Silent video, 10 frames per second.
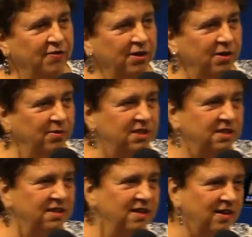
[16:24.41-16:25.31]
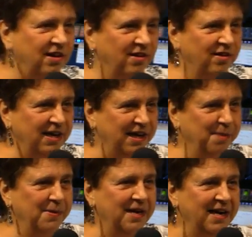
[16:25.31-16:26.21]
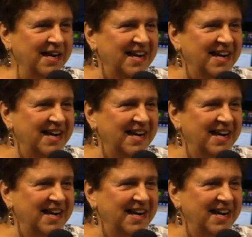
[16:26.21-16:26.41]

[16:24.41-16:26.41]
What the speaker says: you know, which is kind of hard on anybody,